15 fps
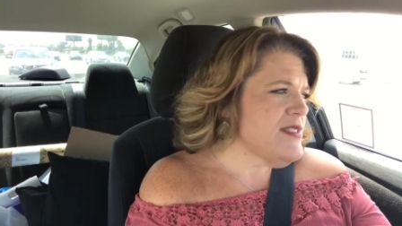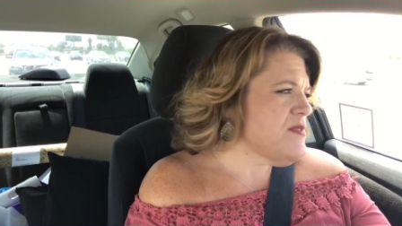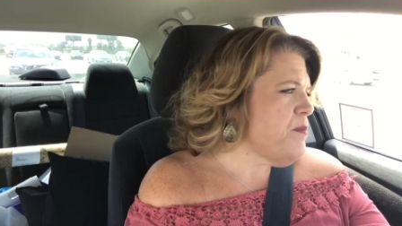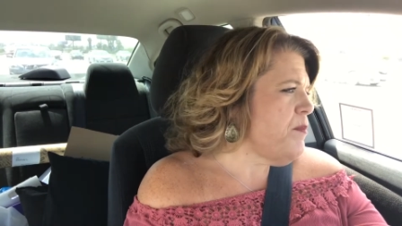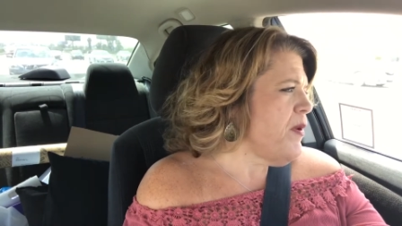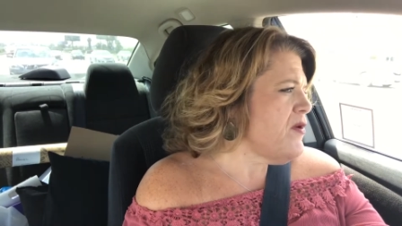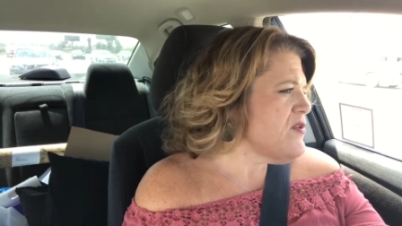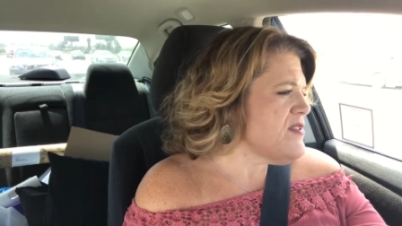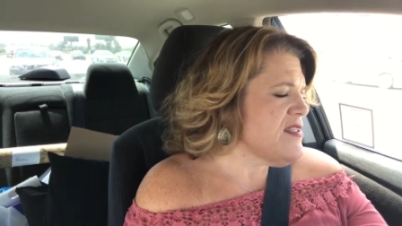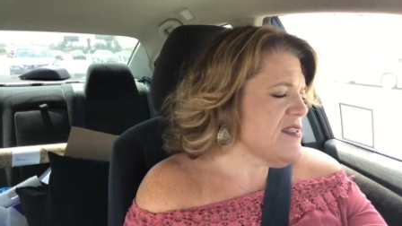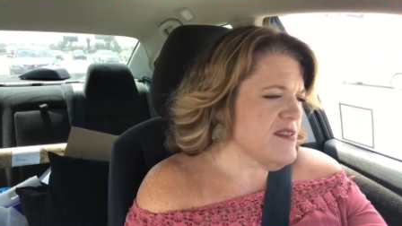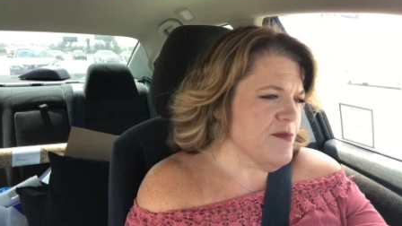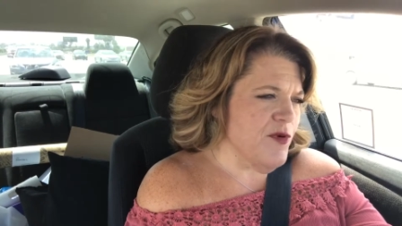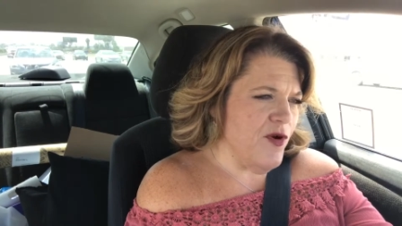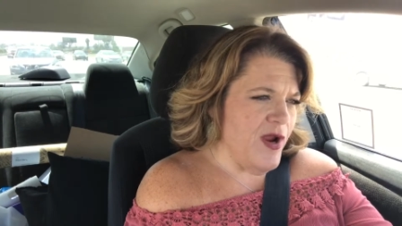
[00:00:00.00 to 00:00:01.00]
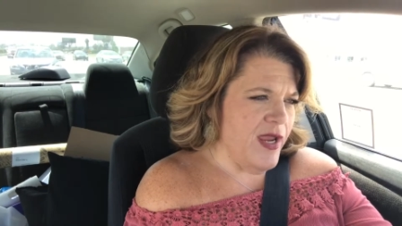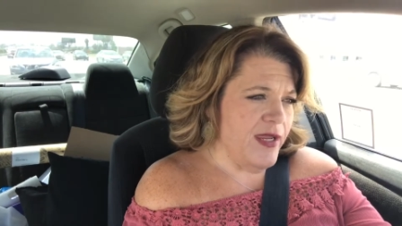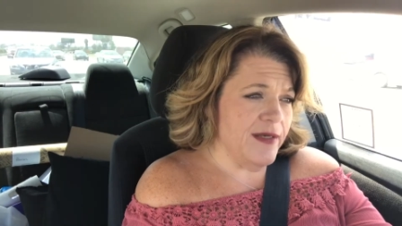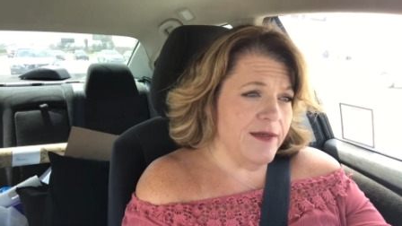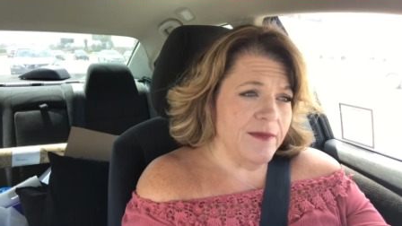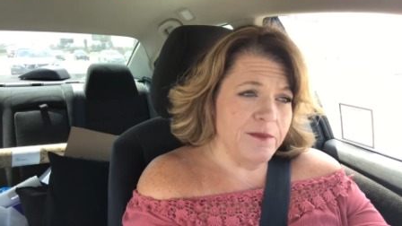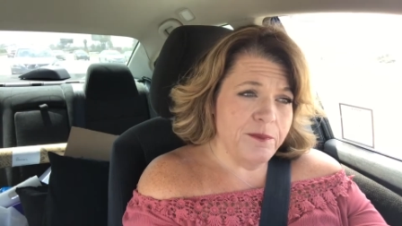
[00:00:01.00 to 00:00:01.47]
He's posting some great
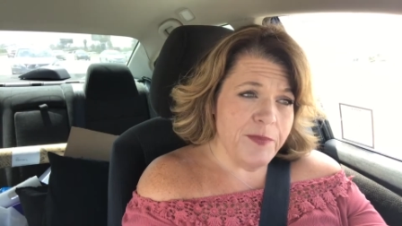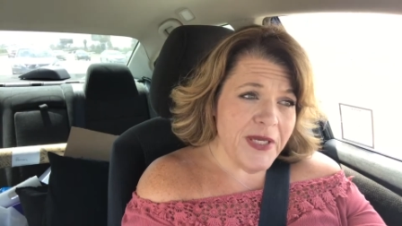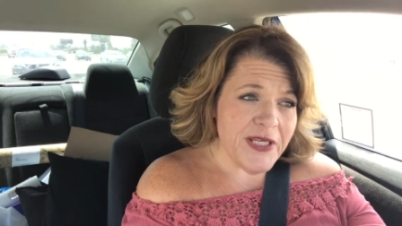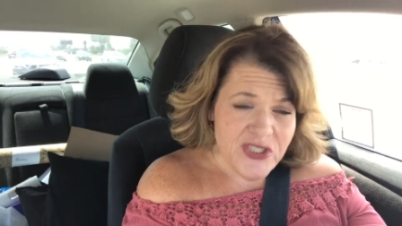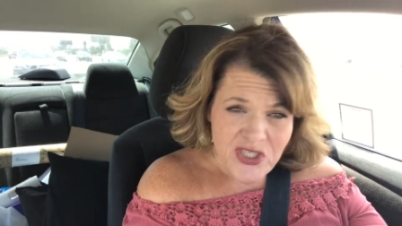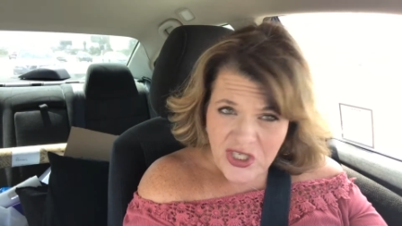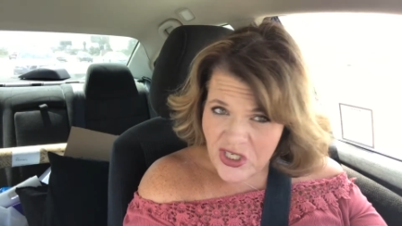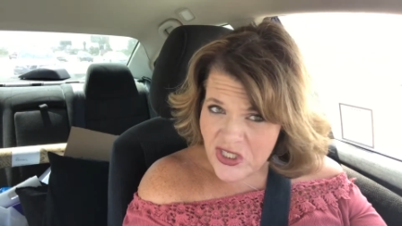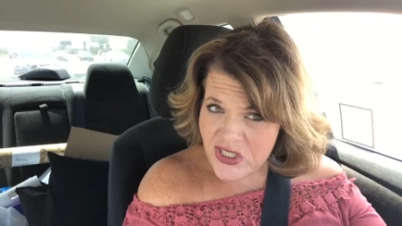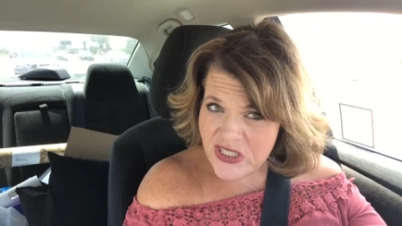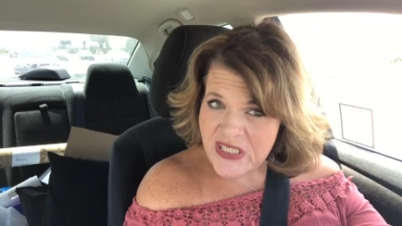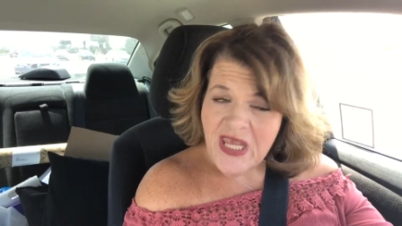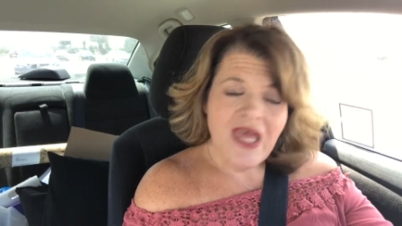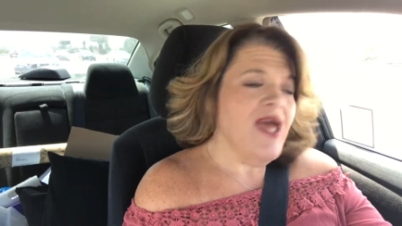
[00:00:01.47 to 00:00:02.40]
pictures.